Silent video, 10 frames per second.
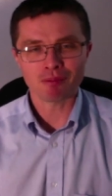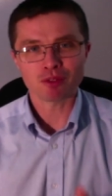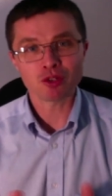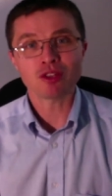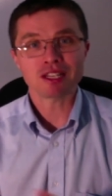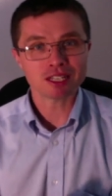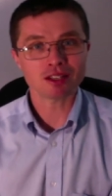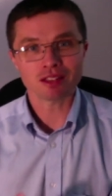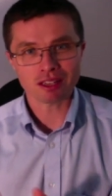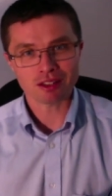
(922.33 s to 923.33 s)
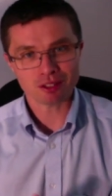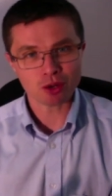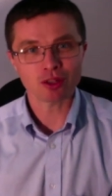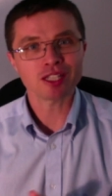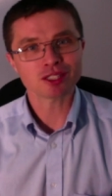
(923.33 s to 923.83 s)
do the
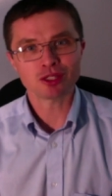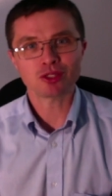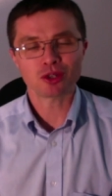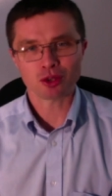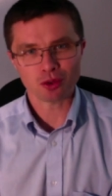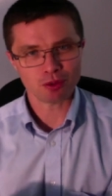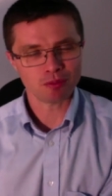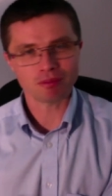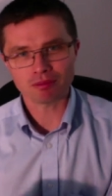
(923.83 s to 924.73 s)
Aetolians consider you